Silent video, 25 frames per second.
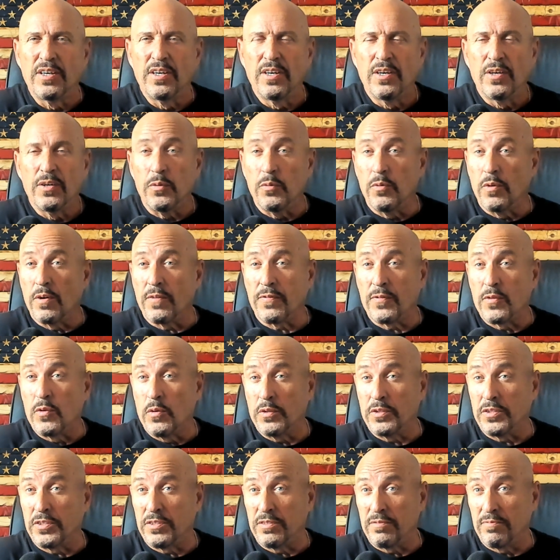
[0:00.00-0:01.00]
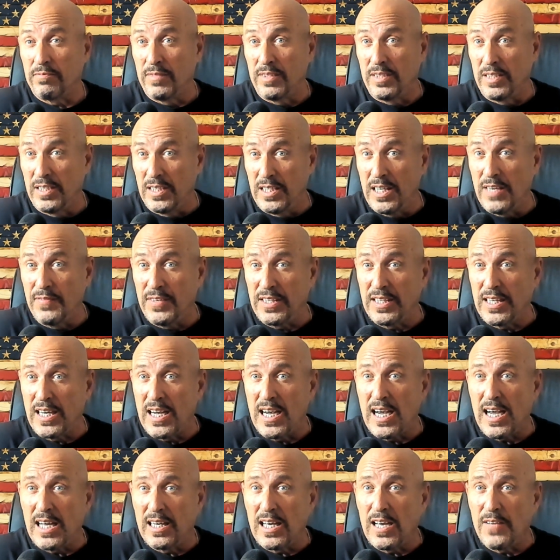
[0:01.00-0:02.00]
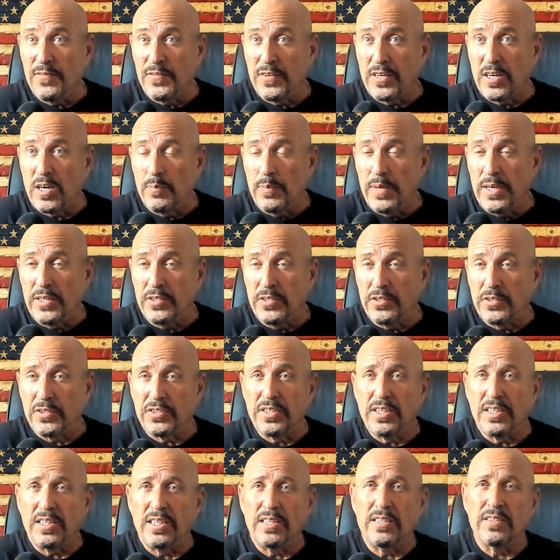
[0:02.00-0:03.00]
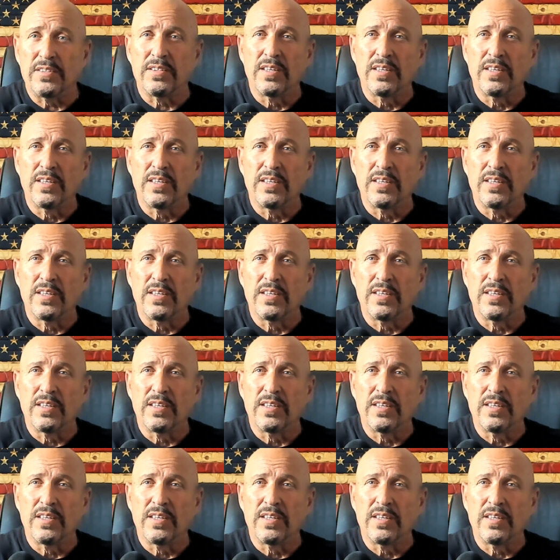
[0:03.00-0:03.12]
who are of course living the high life in our major cities,